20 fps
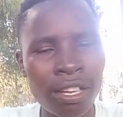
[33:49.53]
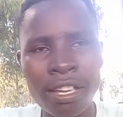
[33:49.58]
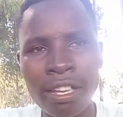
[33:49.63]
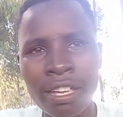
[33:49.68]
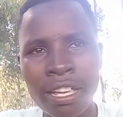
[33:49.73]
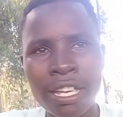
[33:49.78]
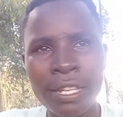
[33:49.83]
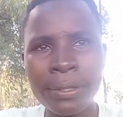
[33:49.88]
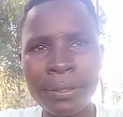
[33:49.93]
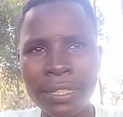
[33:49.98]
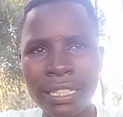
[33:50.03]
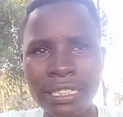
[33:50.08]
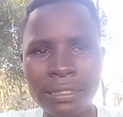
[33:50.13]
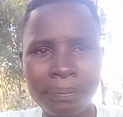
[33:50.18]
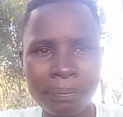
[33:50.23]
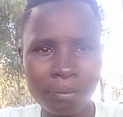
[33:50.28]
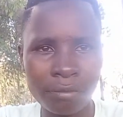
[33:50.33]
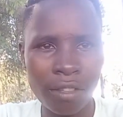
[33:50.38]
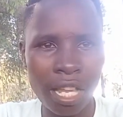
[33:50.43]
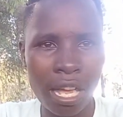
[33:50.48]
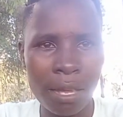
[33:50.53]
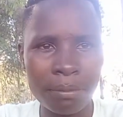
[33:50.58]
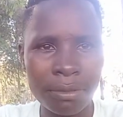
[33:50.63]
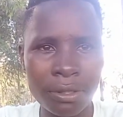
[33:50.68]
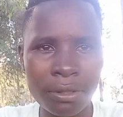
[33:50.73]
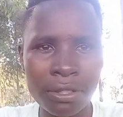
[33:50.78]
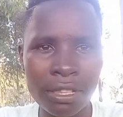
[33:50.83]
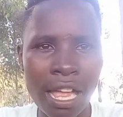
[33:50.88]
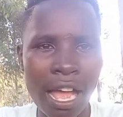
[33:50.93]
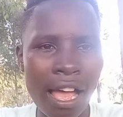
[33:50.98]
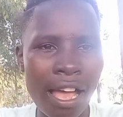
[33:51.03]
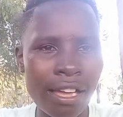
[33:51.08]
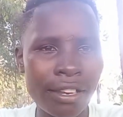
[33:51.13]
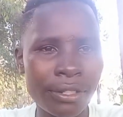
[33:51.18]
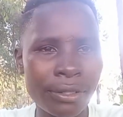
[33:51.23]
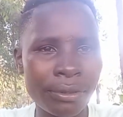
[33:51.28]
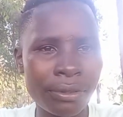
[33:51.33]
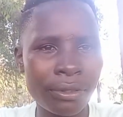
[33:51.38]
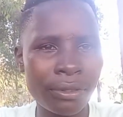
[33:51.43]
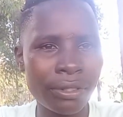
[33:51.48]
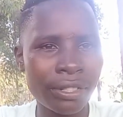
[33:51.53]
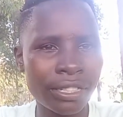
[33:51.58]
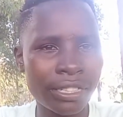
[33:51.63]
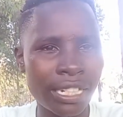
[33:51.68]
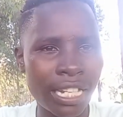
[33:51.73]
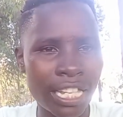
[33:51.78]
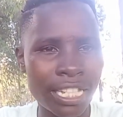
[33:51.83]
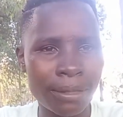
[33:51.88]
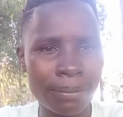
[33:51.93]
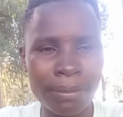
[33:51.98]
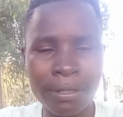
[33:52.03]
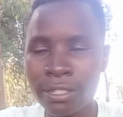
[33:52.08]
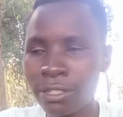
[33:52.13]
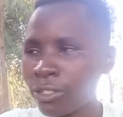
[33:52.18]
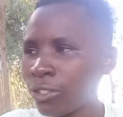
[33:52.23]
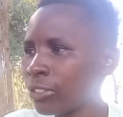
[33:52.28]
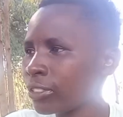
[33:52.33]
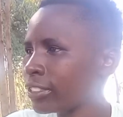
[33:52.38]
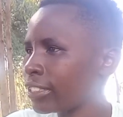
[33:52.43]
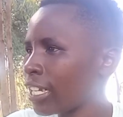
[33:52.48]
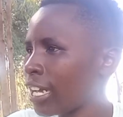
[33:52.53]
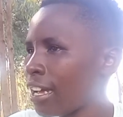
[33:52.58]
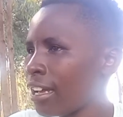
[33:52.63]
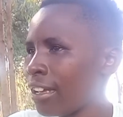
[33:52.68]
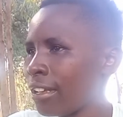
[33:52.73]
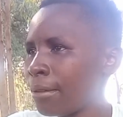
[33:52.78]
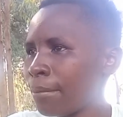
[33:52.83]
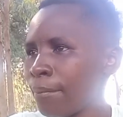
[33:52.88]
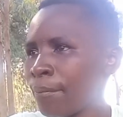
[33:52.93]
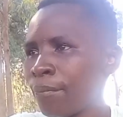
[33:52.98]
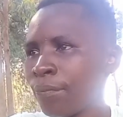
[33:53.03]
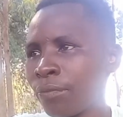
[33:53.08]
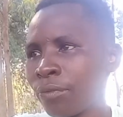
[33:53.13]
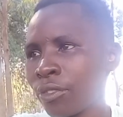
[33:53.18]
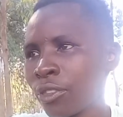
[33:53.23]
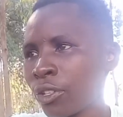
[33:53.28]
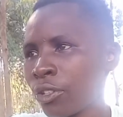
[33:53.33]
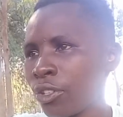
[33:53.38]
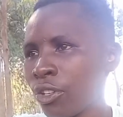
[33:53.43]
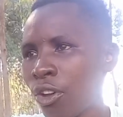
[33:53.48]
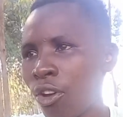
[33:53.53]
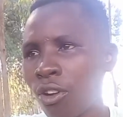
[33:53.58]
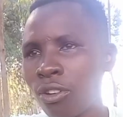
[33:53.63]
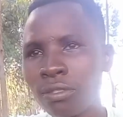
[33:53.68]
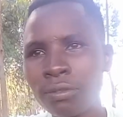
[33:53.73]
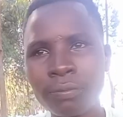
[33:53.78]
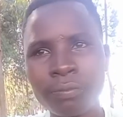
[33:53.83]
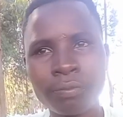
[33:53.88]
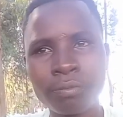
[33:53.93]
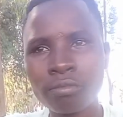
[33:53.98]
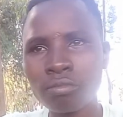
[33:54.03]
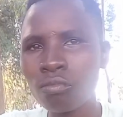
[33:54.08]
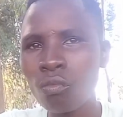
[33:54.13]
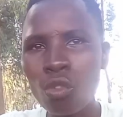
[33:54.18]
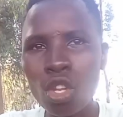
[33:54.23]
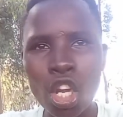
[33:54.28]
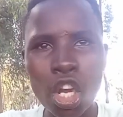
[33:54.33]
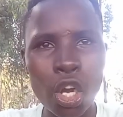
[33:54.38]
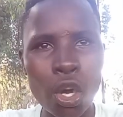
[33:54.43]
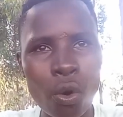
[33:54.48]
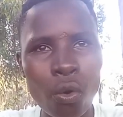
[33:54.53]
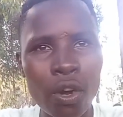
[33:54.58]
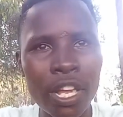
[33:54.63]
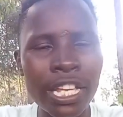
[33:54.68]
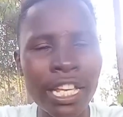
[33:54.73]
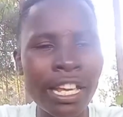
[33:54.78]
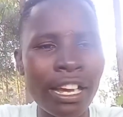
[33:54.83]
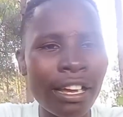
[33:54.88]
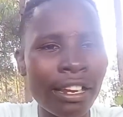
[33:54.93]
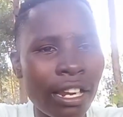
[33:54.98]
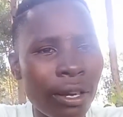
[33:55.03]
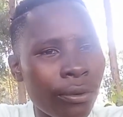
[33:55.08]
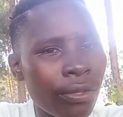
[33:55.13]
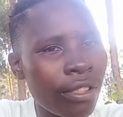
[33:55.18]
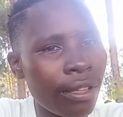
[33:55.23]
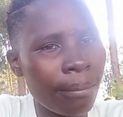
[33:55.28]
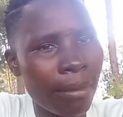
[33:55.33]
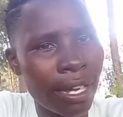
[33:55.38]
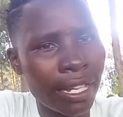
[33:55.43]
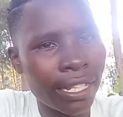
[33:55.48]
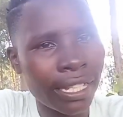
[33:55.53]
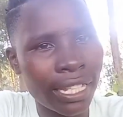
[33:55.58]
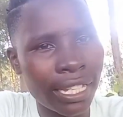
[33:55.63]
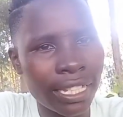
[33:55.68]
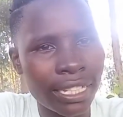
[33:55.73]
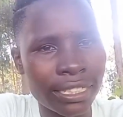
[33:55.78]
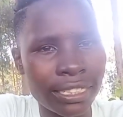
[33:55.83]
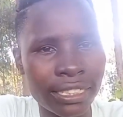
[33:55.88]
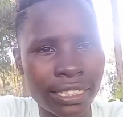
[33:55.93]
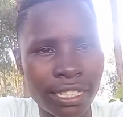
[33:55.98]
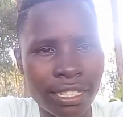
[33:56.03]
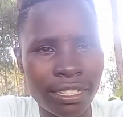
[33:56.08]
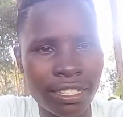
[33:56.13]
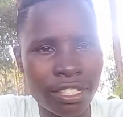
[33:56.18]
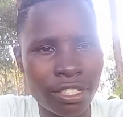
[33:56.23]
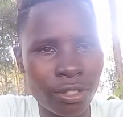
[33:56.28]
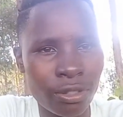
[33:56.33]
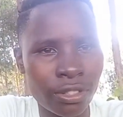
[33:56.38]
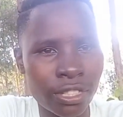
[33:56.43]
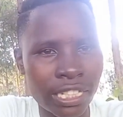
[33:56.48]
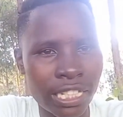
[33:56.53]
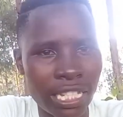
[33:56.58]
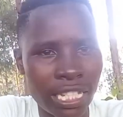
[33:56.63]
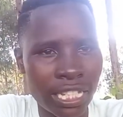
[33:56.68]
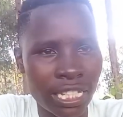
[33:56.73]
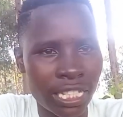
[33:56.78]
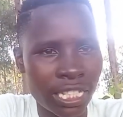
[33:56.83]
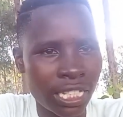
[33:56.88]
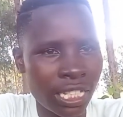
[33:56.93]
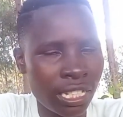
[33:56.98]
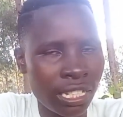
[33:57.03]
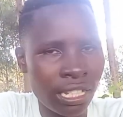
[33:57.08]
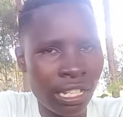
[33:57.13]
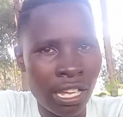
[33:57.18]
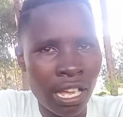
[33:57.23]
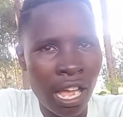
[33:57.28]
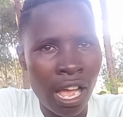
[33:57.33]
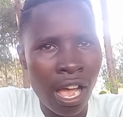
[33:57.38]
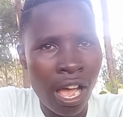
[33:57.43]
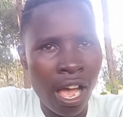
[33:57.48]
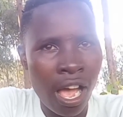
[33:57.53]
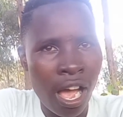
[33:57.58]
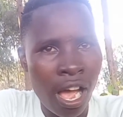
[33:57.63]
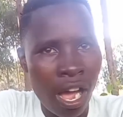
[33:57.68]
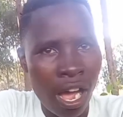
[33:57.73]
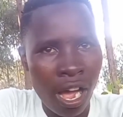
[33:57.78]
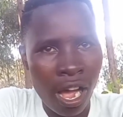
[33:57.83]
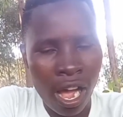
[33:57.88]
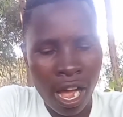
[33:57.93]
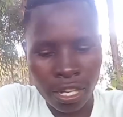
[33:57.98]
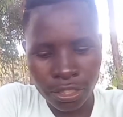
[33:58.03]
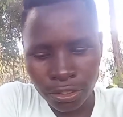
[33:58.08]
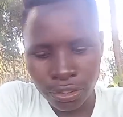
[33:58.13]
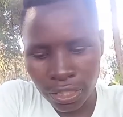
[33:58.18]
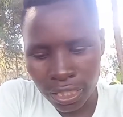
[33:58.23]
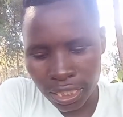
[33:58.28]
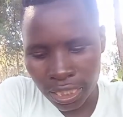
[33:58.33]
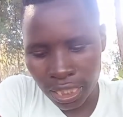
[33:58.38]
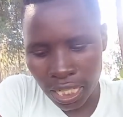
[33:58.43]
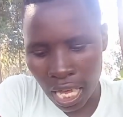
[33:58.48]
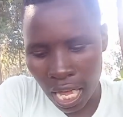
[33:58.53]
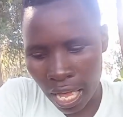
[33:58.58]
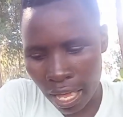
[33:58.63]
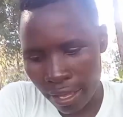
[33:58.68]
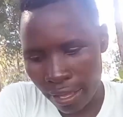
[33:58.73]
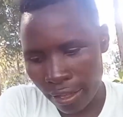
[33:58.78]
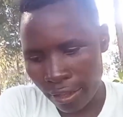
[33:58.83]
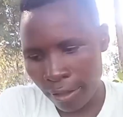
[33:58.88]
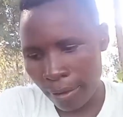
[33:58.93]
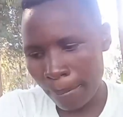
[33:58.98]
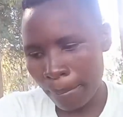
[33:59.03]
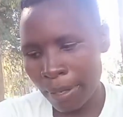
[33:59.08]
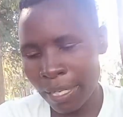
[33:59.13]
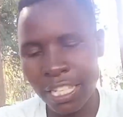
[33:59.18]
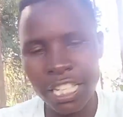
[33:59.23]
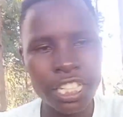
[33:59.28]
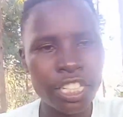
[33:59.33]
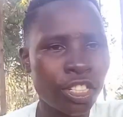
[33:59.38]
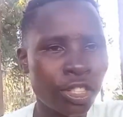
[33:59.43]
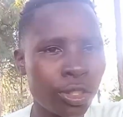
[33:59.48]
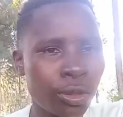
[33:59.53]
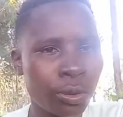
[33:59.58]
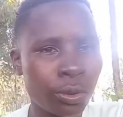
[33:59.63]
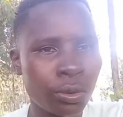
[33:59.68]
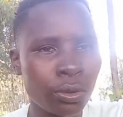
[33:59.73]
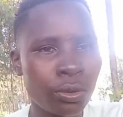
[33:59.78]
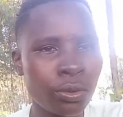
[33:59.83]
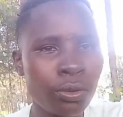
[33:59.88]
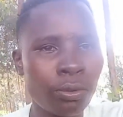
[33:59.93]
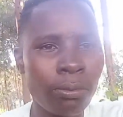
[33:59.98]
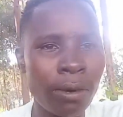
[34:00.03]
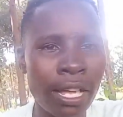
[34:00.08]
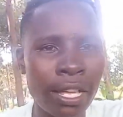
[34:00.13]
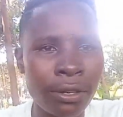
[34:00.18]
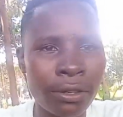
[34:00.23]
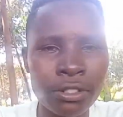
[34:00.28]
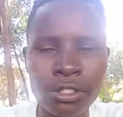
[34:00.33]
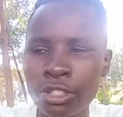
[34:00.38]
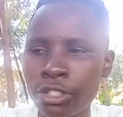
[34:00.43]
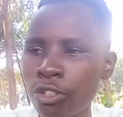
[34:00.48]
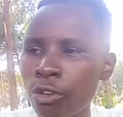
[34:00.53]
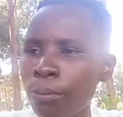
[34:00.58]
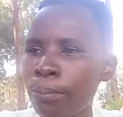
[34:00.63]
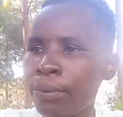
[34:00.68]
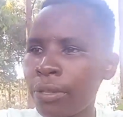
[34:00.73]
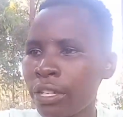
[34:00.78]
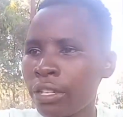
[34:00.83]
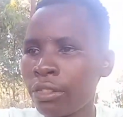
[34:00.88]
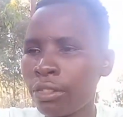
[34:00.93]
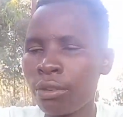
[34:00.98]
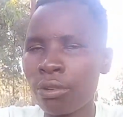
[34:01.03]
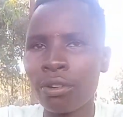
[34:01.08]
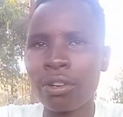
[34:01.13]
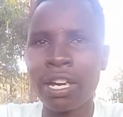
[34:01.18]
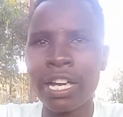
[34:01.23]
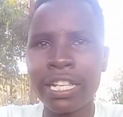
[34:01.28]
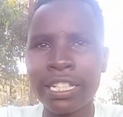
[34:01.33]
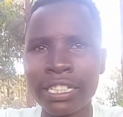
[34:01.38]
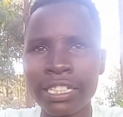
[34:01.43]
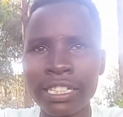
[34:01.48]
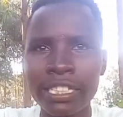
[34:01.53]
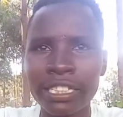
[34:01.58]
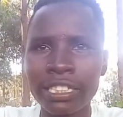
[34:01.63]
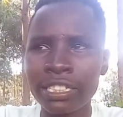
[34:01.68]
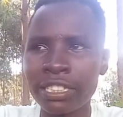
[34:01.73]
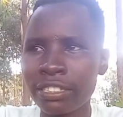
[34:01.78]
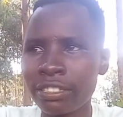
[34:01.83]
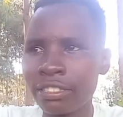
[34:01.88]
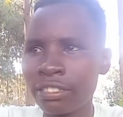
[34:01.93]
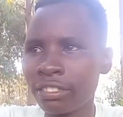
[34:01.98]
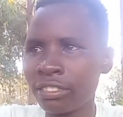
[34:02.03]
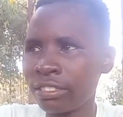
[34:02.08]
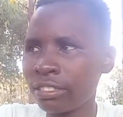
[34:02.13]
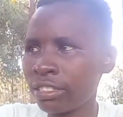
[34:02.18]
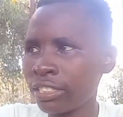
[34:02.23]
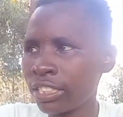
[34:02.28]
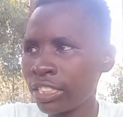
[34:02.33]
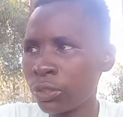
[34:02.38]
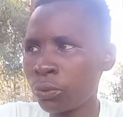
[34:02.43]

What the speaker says: Anyway, I'm so tired. You know, it has been a long time. You know, going around the market, it's not easy. Actually, I managed to do my own shopping, though I didn't did